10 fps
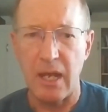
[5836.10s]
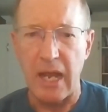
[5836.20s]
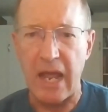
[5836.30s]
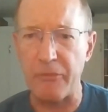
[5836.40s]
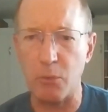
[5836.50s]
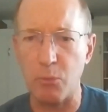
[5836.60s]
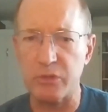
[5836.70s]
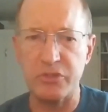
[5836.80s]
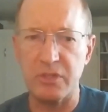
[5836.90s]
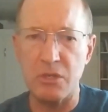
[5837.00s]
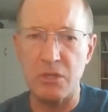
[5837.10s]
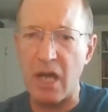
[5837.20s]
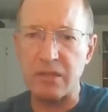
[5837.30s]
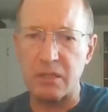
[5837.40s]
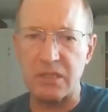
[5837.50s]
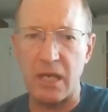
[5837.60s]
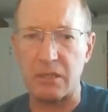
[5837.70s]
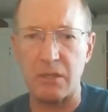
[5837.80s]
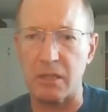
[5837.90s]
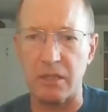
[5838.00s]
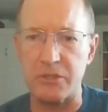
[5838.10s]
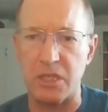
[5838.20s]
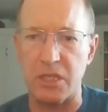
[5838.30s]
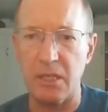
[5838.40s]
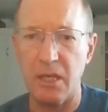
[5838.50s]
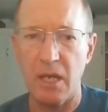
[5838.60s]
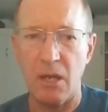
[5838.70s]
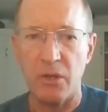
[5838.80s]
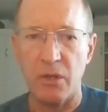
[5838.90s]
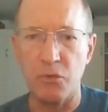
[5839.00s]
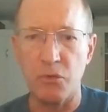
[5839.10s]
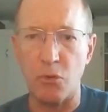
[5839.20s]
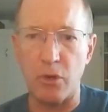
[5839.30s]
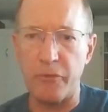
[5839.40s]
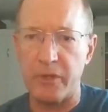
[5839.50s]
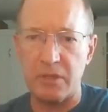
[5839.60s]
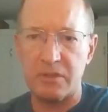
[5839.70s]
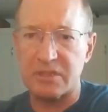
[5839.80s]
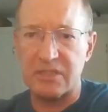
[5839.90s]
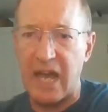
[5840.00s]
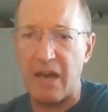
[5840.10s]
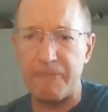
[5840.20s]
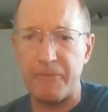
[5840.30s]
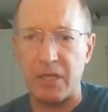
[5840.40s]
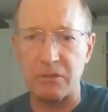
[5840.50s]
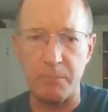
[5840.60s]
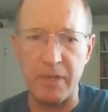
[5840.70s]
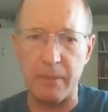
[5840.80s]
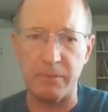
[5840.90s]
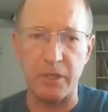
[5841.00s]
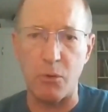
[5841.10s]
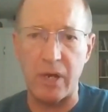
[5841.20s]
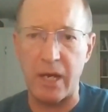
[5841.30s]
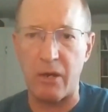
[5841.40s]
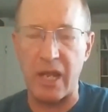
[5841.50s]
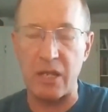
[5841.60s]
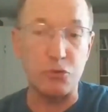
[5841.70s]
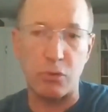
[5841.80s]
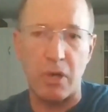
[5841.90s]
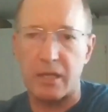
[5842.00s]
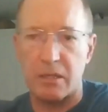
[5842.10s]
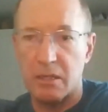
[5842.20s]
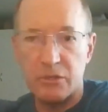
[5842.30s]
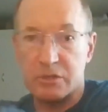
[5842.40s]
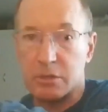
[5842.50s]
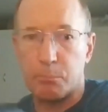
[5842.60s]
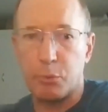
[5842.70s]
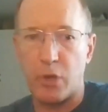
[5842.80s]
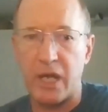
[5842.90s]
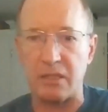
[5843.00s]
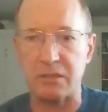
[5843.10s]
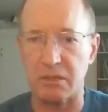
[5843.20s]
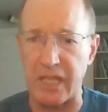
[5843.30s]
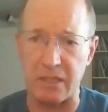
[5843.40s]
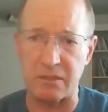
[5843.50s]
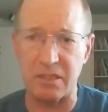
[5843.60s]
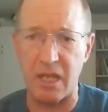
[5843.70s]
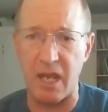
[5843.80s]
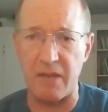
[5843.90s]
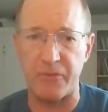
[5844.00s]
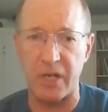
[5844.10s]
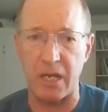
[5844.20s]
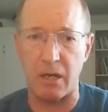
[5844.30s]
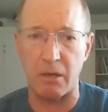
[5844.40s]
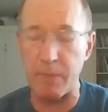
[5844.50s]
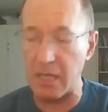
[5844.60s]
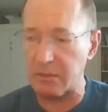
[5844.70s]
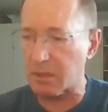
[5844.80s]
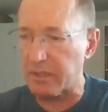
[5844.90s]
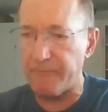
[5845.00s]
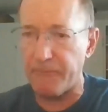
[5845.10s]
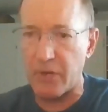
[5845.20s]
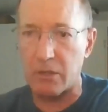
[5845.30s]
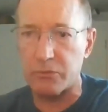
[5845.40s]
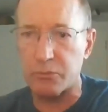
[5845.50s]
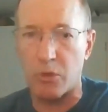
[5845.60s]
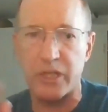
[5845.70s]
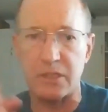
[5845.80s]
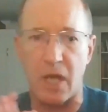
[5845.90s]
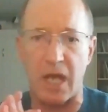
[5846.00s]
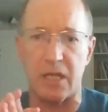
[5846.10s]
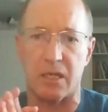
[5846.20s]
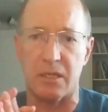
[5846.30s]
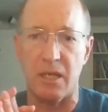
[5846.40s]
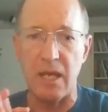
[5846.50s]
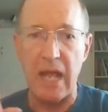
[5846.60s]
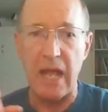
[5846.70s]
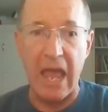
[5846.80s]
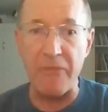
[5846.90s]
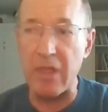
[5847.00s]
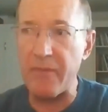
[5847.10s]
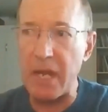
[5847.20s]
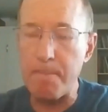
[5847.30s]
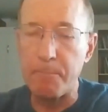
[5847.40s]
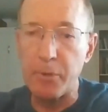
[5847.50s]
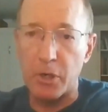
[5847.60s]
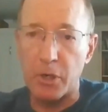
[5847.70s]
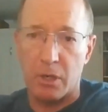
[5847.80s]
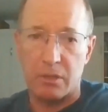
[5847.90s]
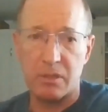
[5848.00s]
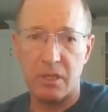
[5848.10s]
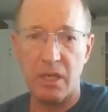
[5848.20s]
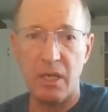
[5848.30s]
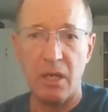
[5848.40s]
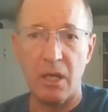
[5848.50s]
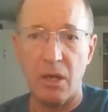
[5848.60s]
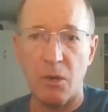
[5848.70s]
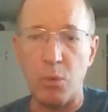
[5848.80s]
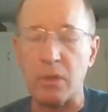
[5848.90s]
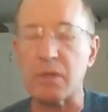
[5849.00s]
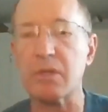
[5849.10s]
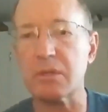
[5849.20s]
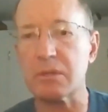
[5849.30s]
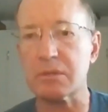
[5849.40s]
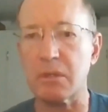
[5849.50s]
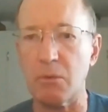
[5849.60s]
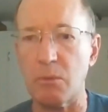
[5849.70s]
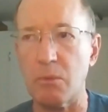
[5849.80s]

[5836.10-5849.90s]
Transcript: and there was not the technology nor the staffing to be able to go out and try to suppress landscape fire. Basically, fires were ignited and then they burned. Well, so